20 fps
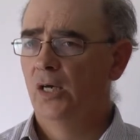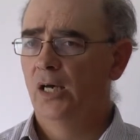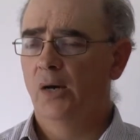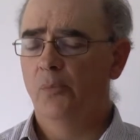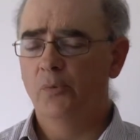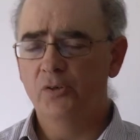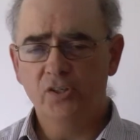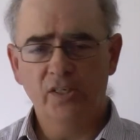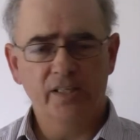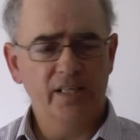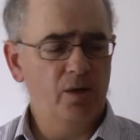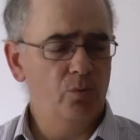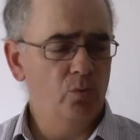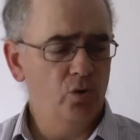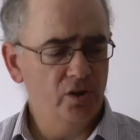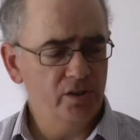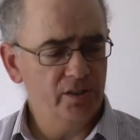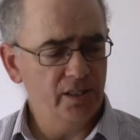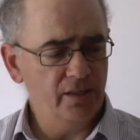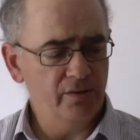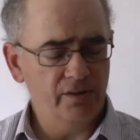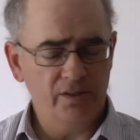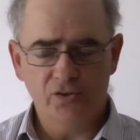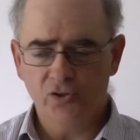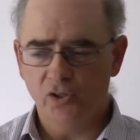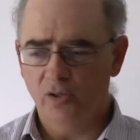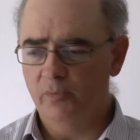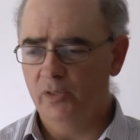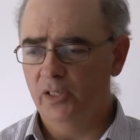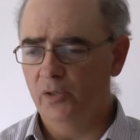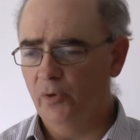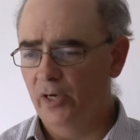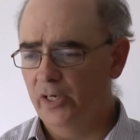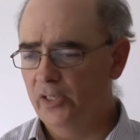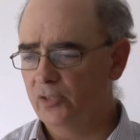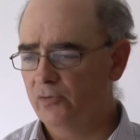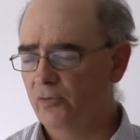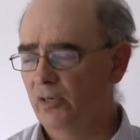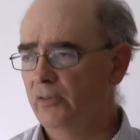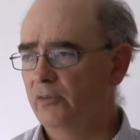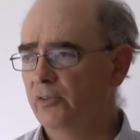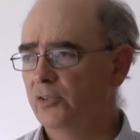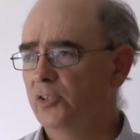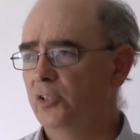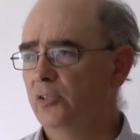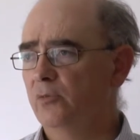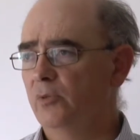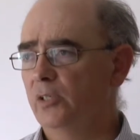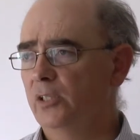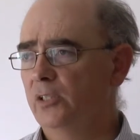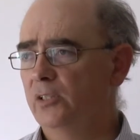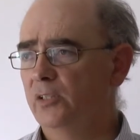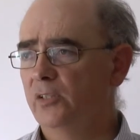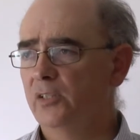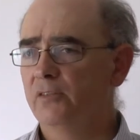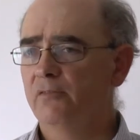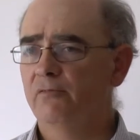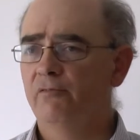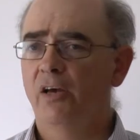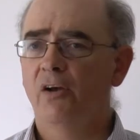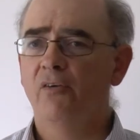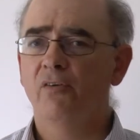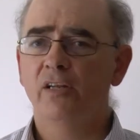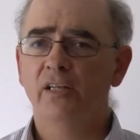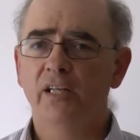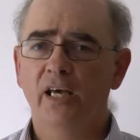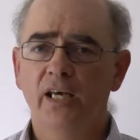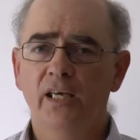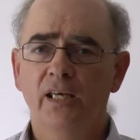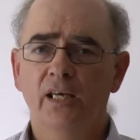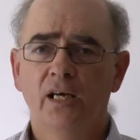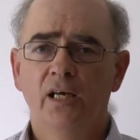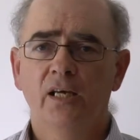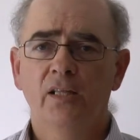And we see that worked out in so many ways around us, don't we? To this very day.